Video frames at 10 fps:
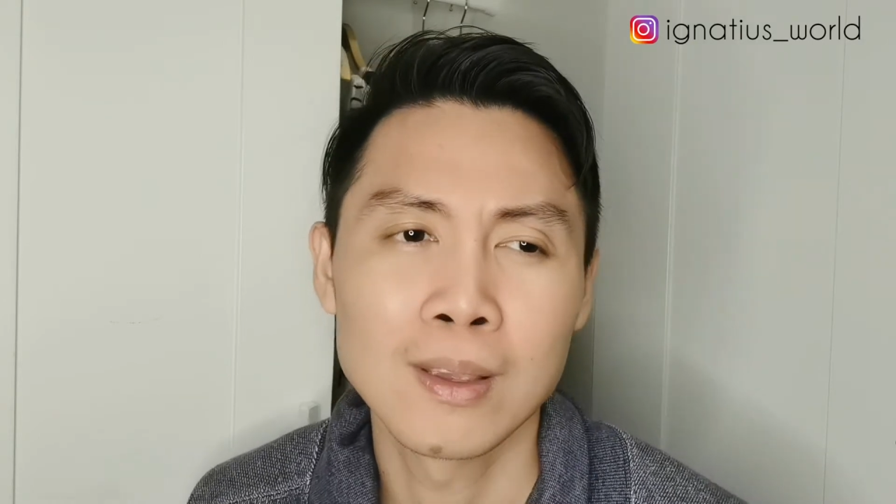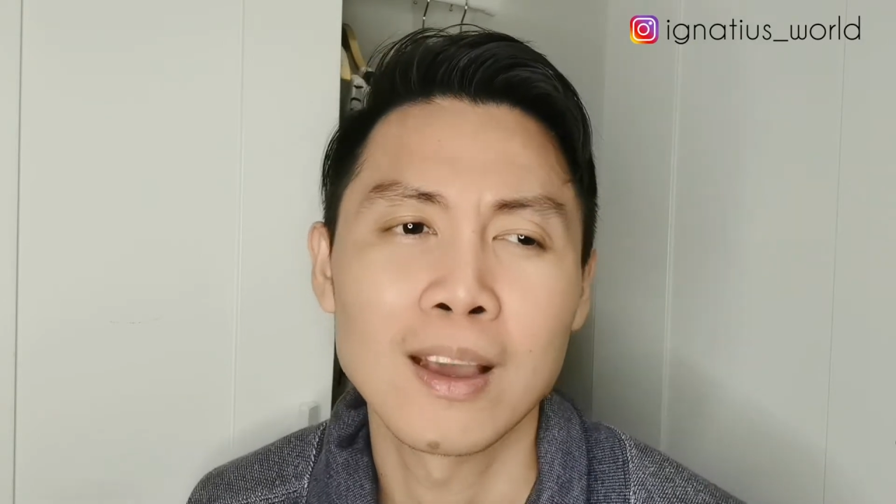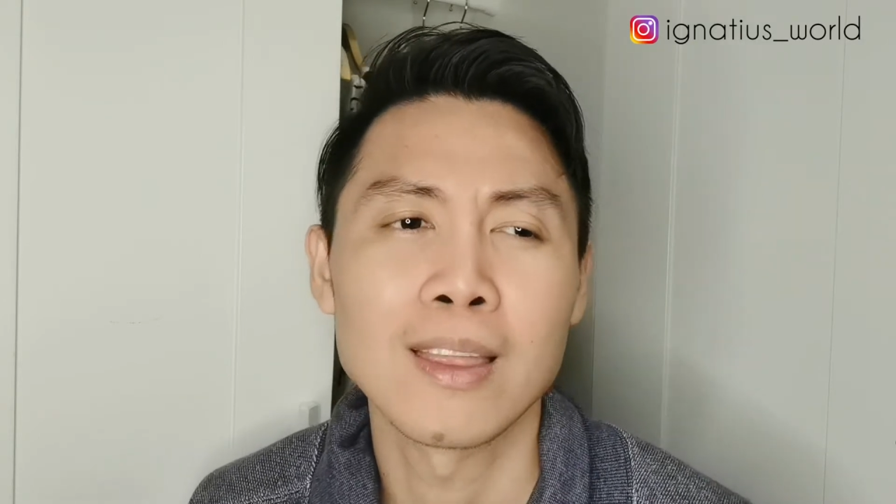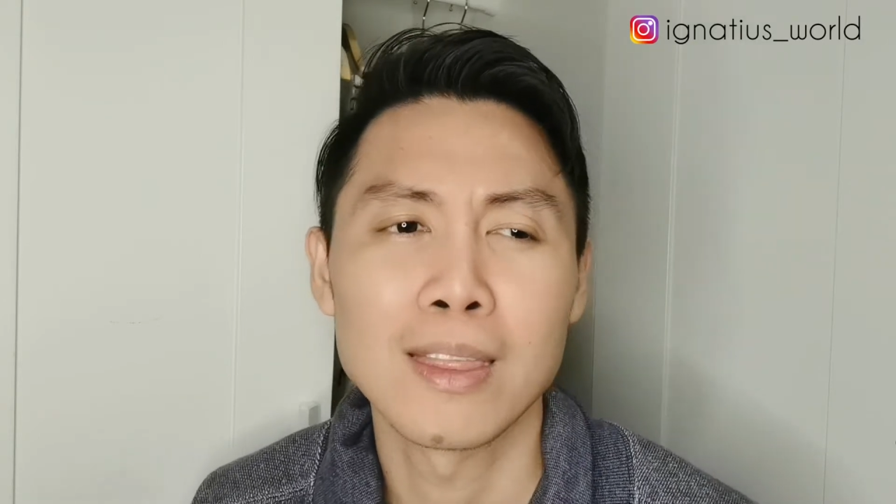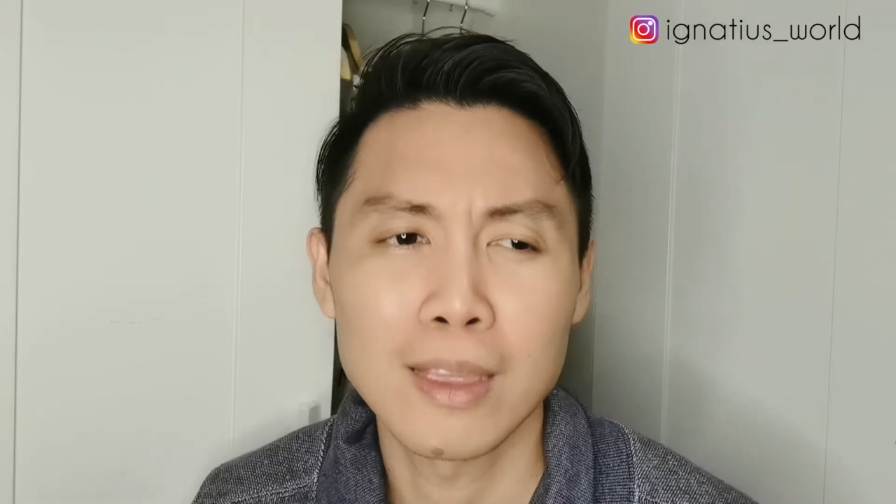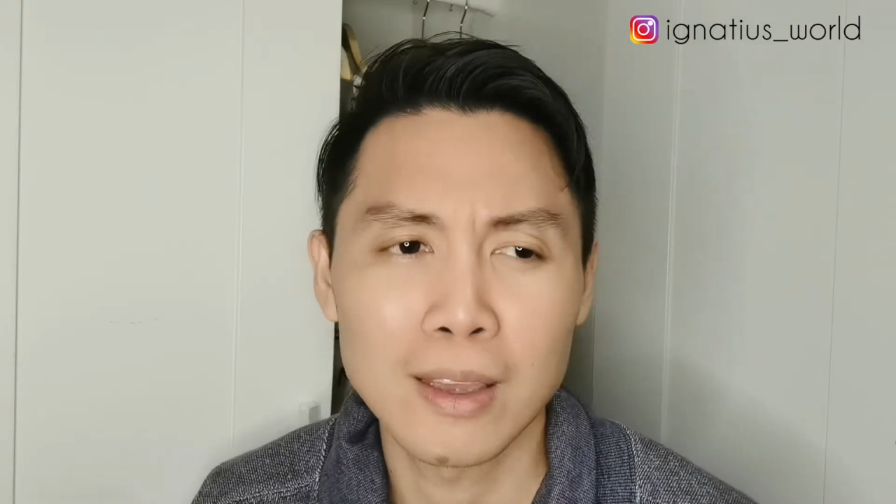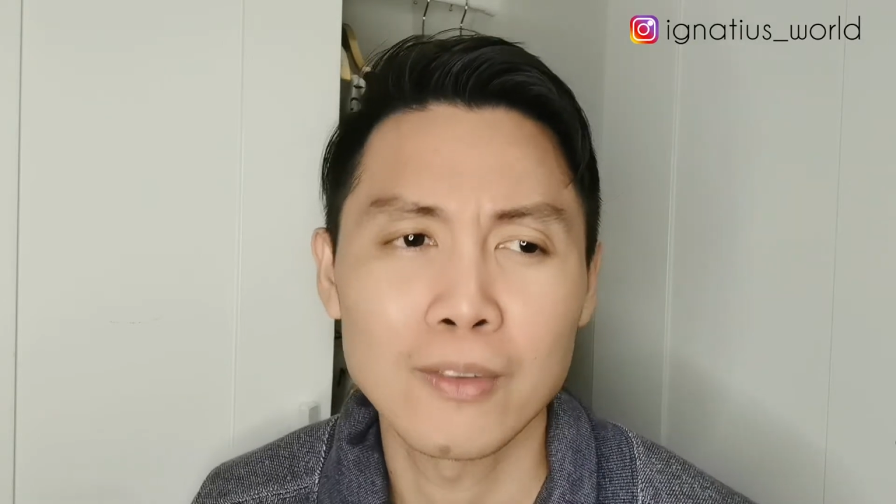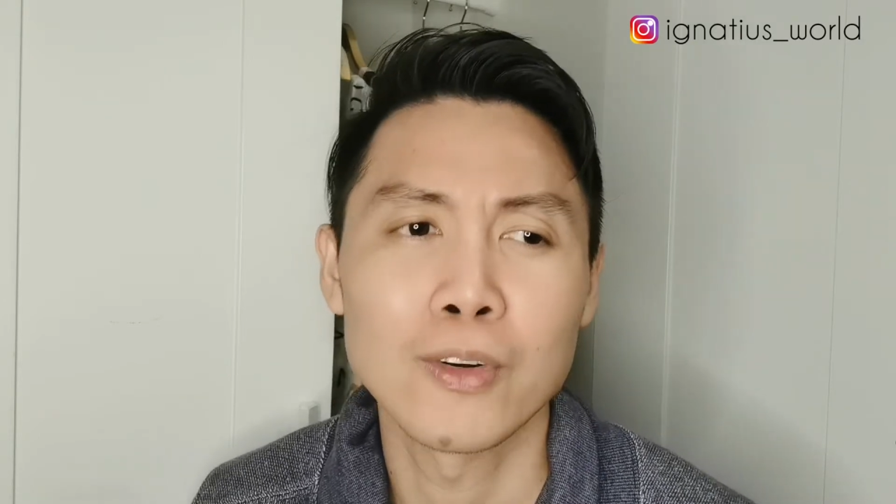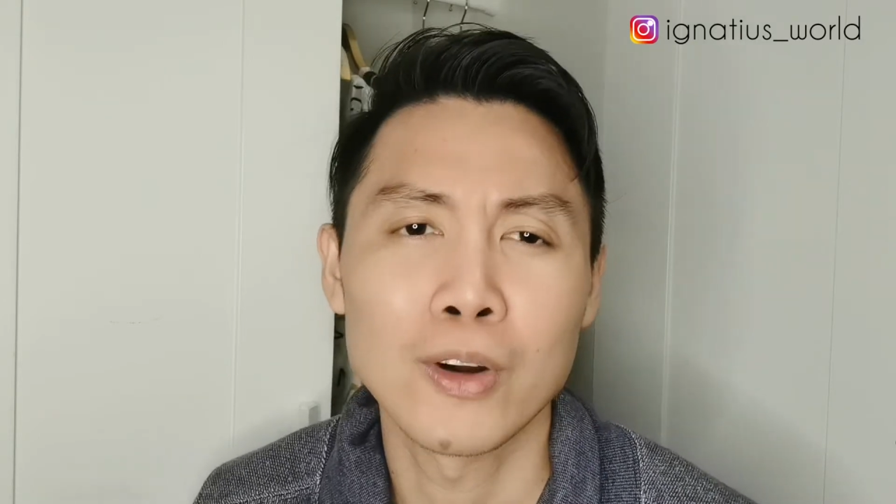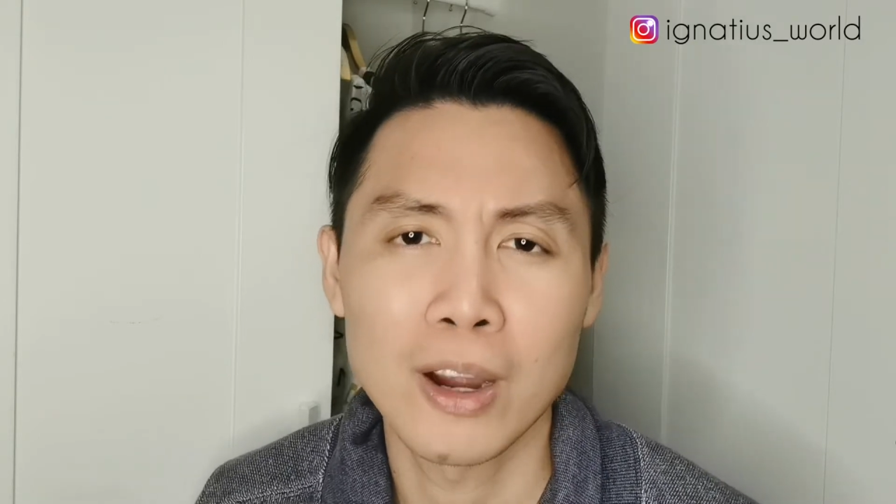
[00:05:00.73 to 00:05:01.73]
I
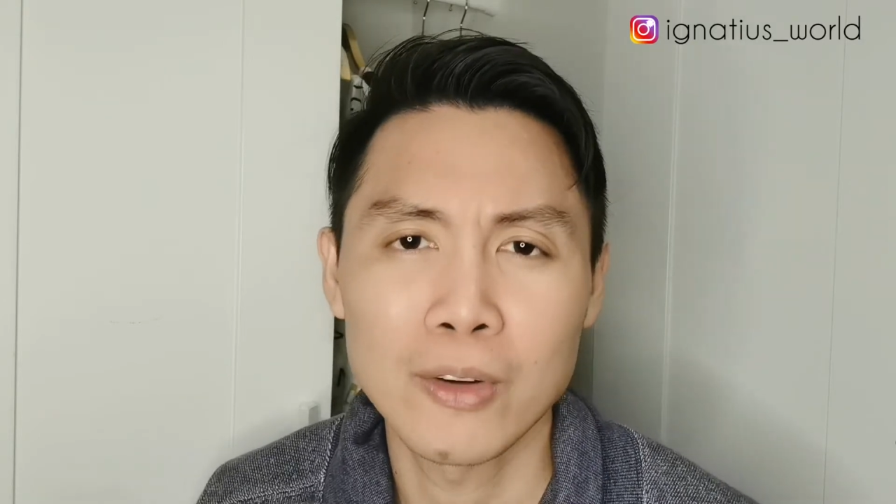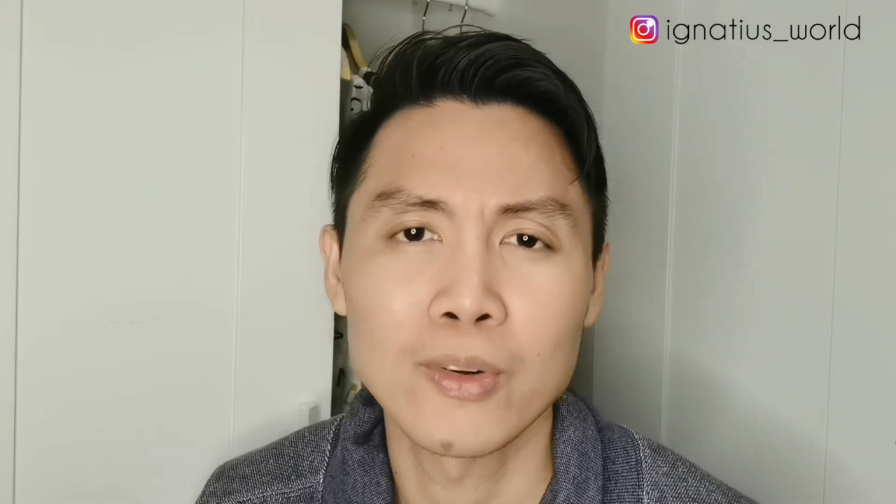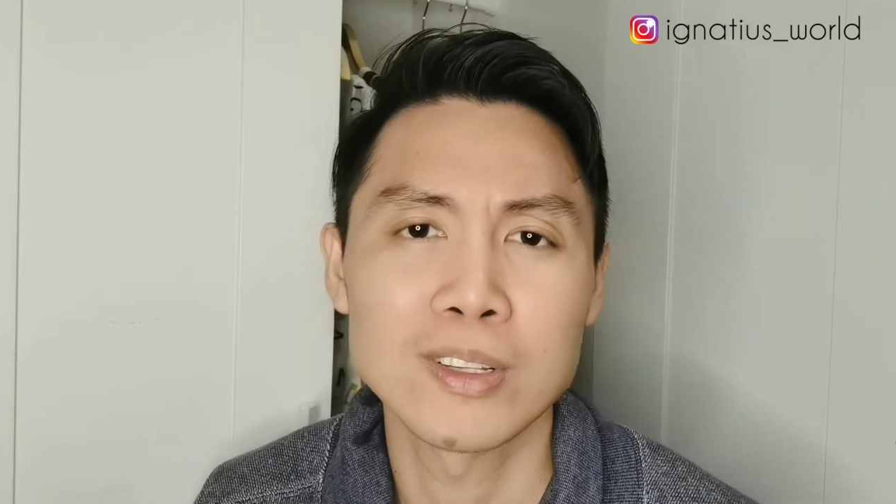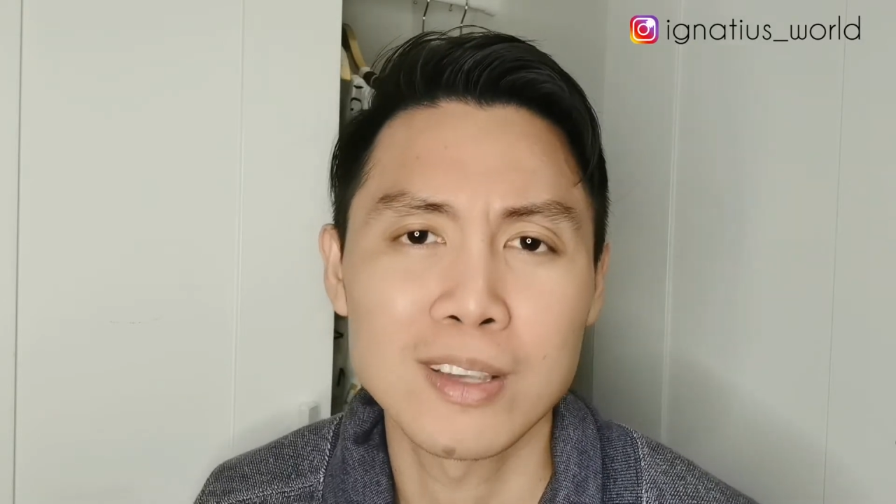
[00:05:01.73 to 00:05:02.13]
think, 100